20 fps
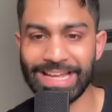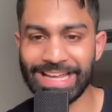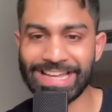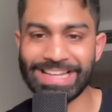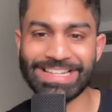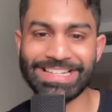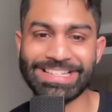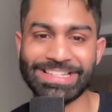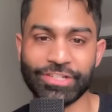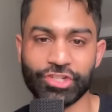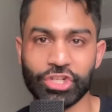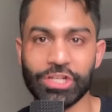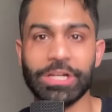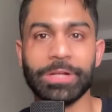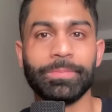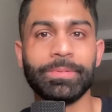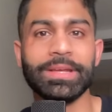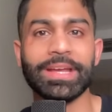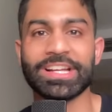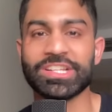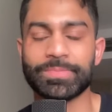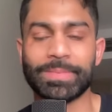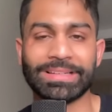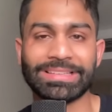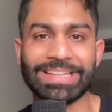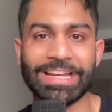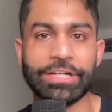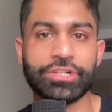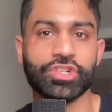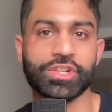and G D P
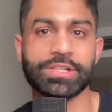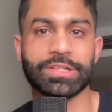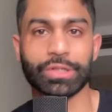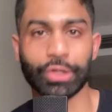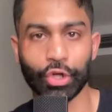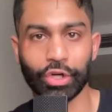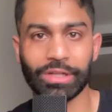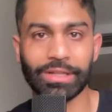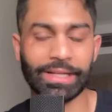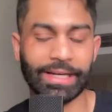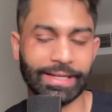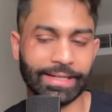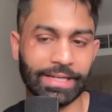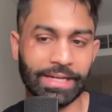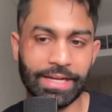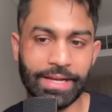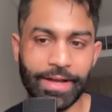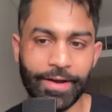expectations look like